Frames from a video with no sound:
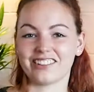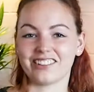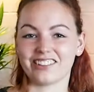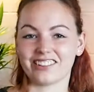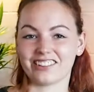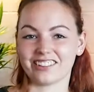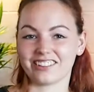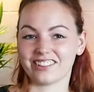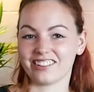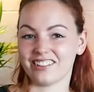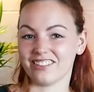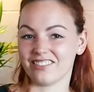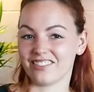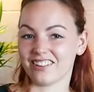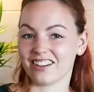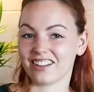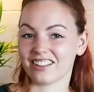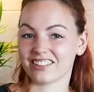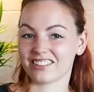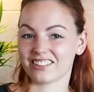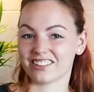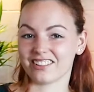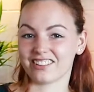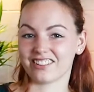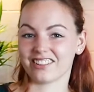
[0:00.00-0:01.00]
Dirty
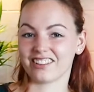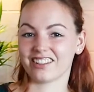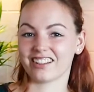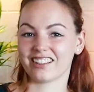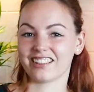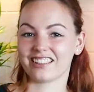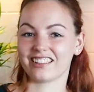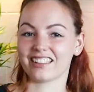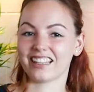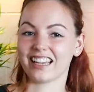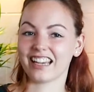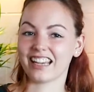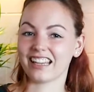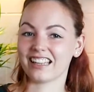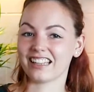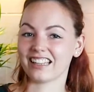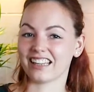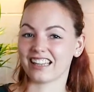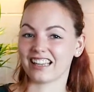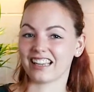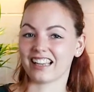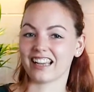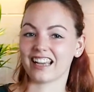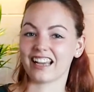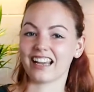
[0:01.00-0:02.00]
water
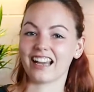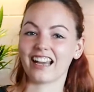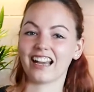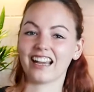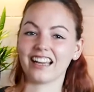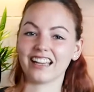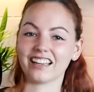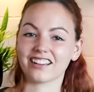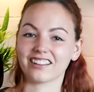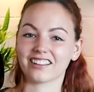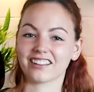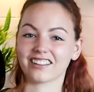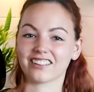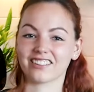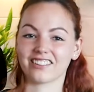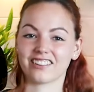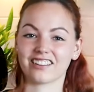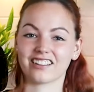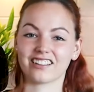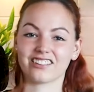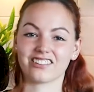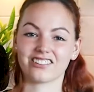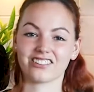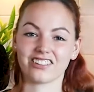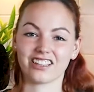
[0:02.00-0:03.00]
containing a high
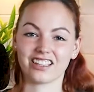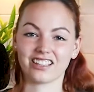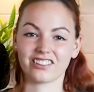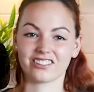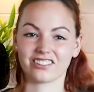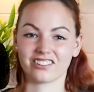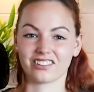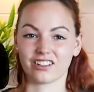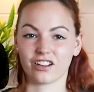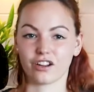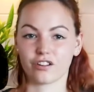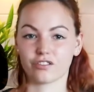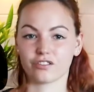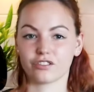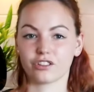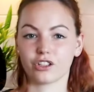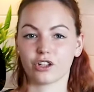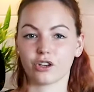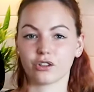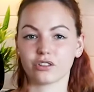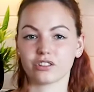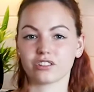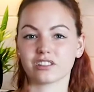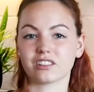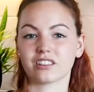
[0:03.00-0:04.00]
concentration of
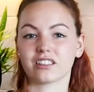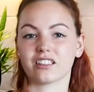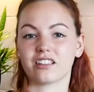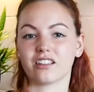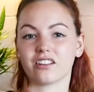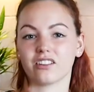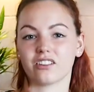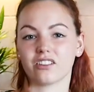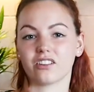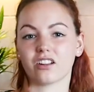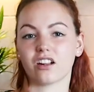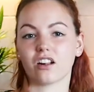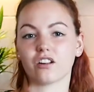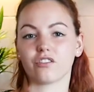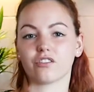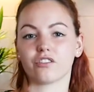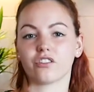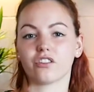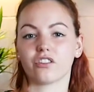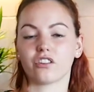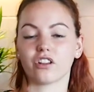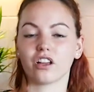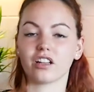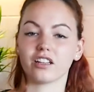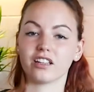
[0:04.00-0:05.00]
total dissolved
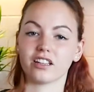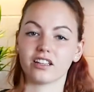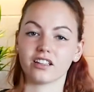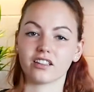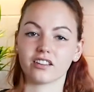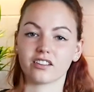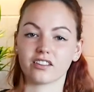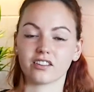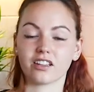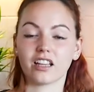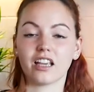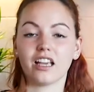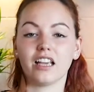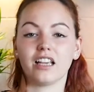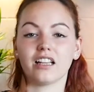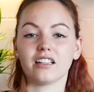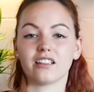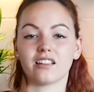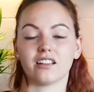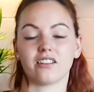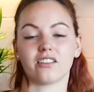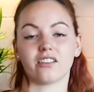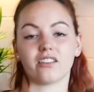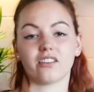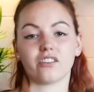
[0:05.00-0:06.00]
solids,
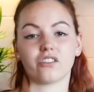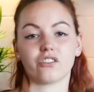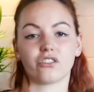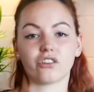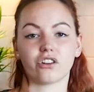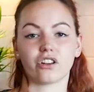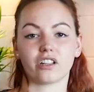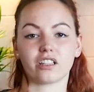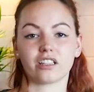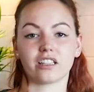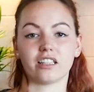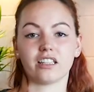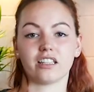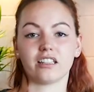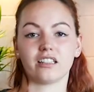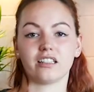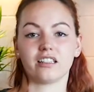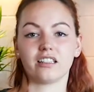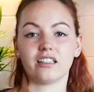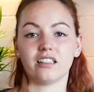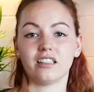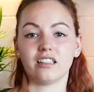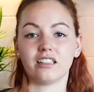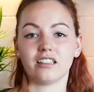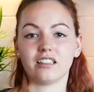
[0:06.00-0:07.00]
this is shortly
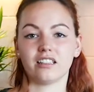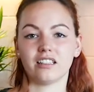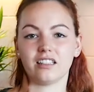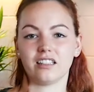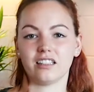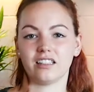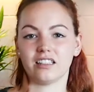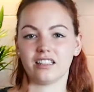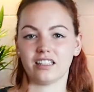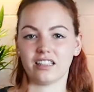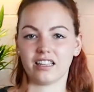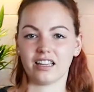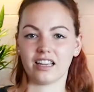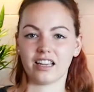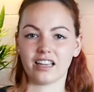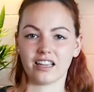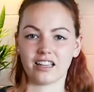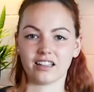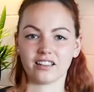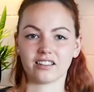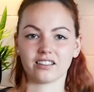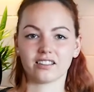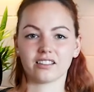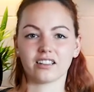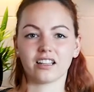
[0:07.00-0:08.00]

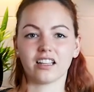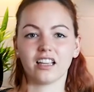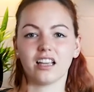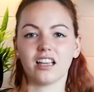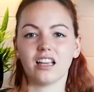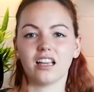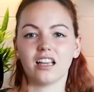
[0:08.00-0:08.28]
TDS,